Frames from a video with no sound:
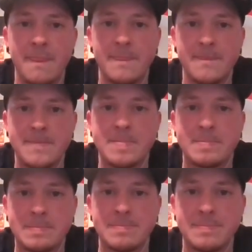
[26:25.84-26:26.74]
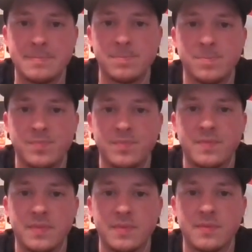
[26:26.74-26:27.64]

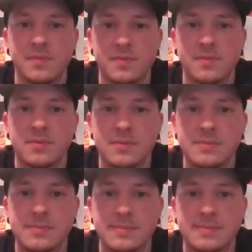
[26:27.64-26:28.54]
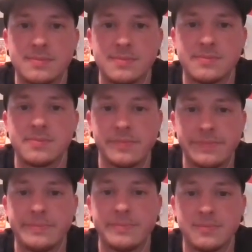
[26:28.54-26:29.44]

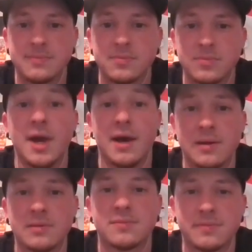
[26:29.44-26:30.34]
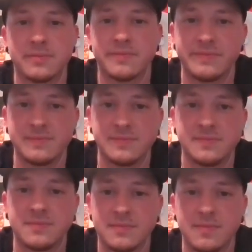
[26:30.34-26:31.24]

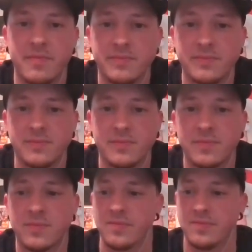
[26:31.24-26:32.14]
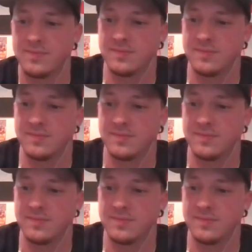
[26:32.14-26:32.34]
(not speaking)